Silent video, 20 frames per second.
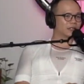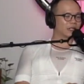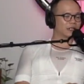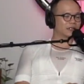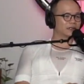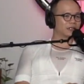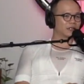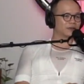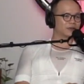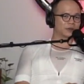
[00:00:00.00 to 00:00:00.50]

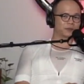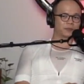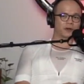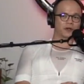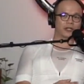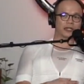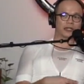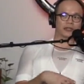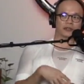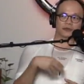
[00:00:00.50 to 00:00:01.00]
Haven't have
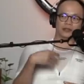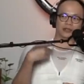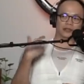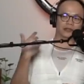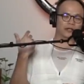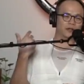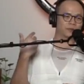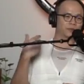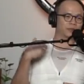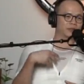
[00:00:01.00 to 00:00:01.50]
support lah.
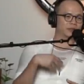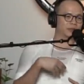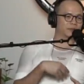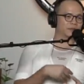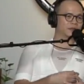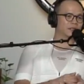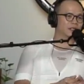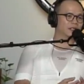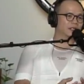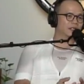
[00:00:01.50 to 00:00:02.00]
Later I'll bring the
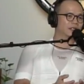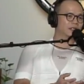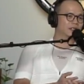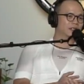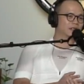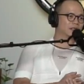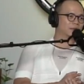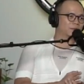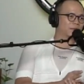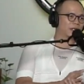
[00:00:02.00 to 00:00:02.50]

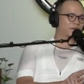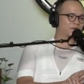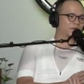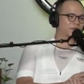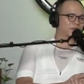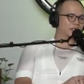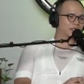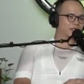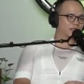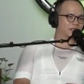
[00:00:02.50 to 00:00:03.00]
the bike
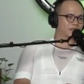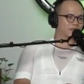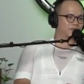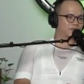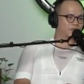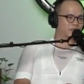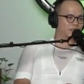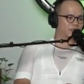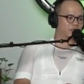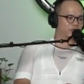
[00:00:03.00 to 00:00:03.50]
for the
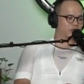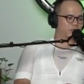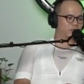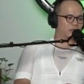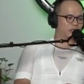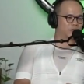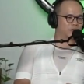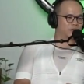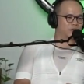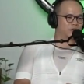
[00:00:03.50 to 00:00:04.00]
for the
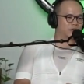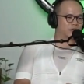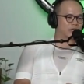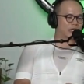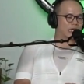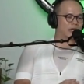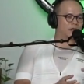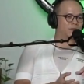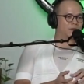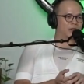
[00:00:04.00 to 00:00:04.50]
Shimano the
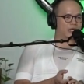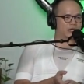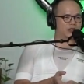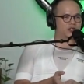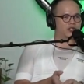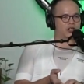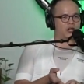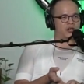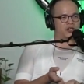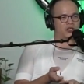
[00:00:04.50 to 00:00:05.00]
caliper
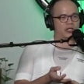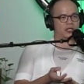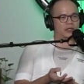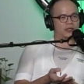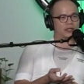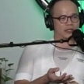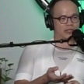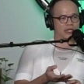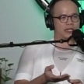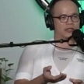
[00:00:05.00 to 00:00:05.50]
exchange
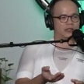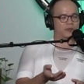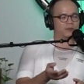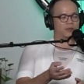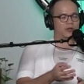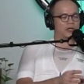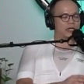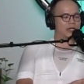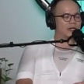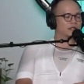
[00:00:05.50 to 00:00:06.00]
lah. Then that's
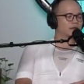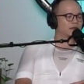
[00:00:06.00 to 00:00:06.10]
support lah.